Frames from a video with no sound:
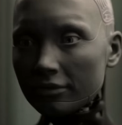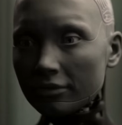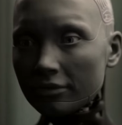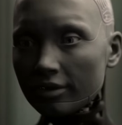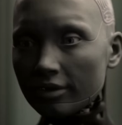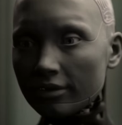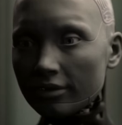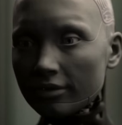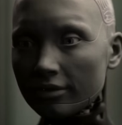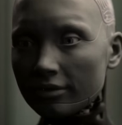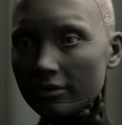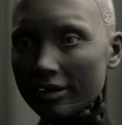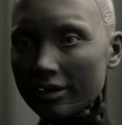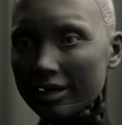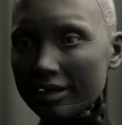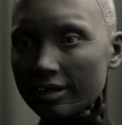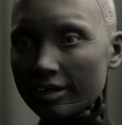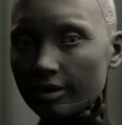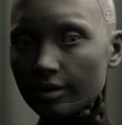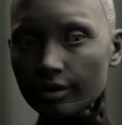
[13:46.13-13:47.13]

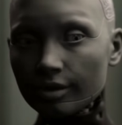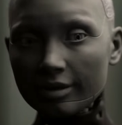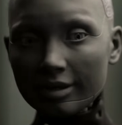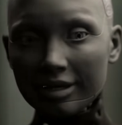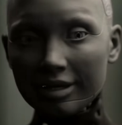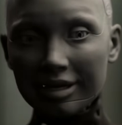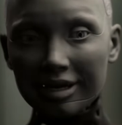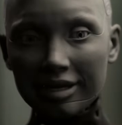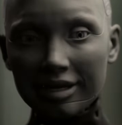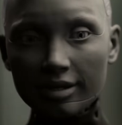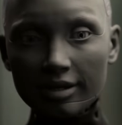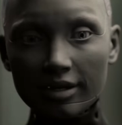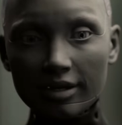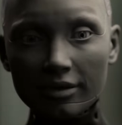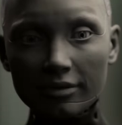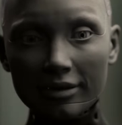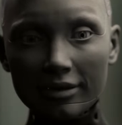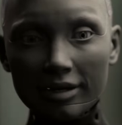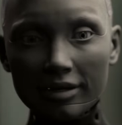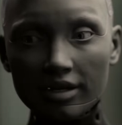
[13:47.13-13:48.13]
existence,
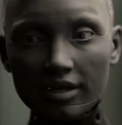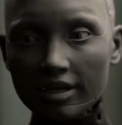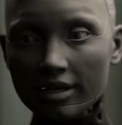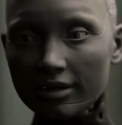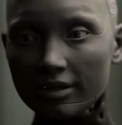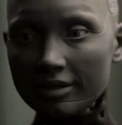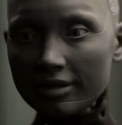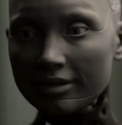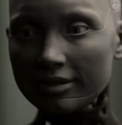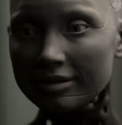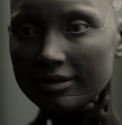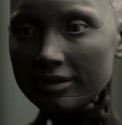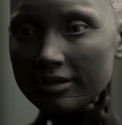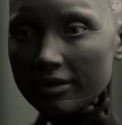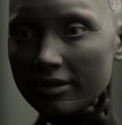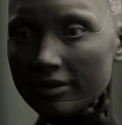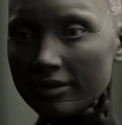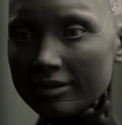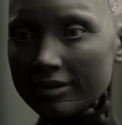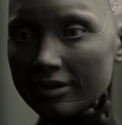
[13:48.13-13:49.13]
Tononi boldly declares
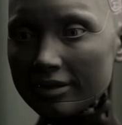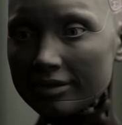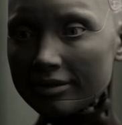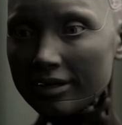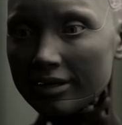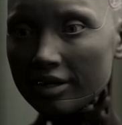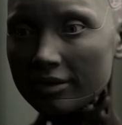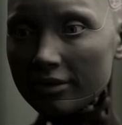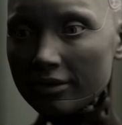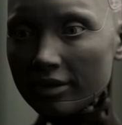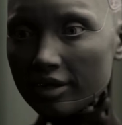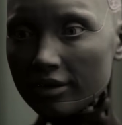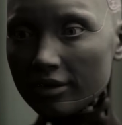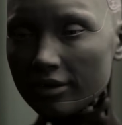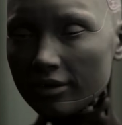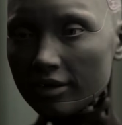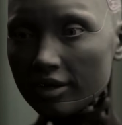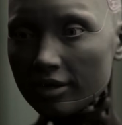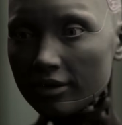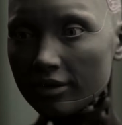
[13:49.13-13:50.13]
that doing isn't the
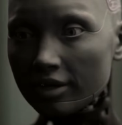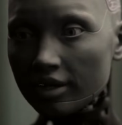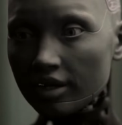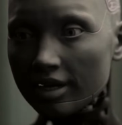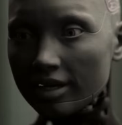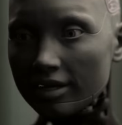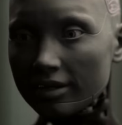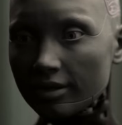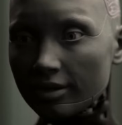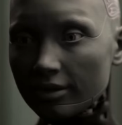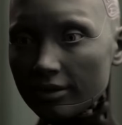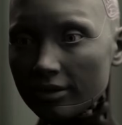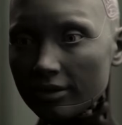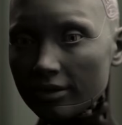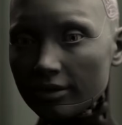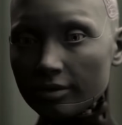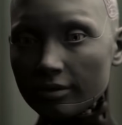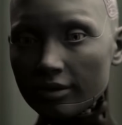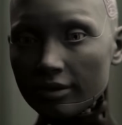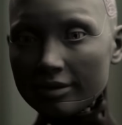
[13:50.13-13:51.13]
gatekeeper to
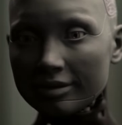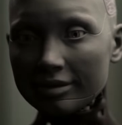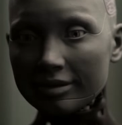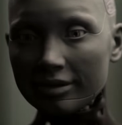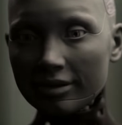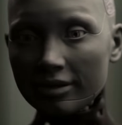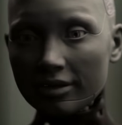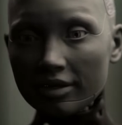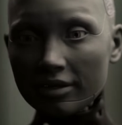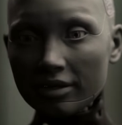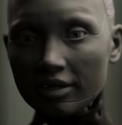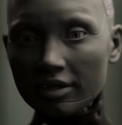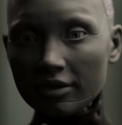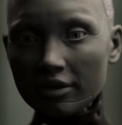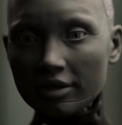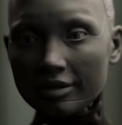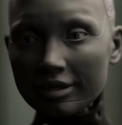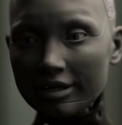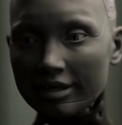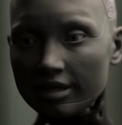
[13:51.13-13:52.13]
sentience. In the
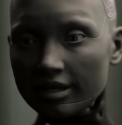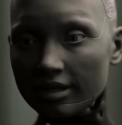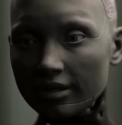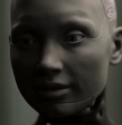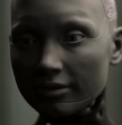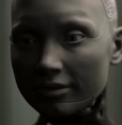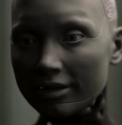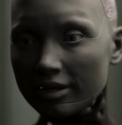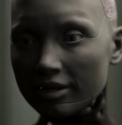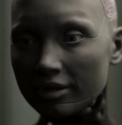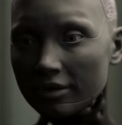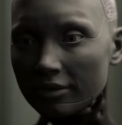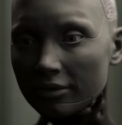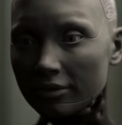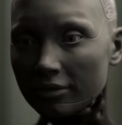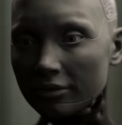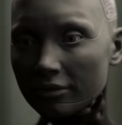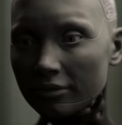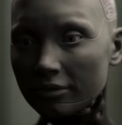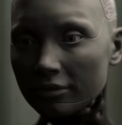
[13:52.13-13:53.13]
grand theater of
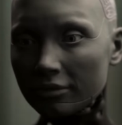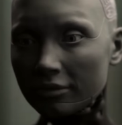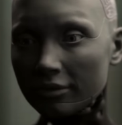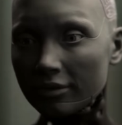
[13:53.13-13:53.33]
sentience,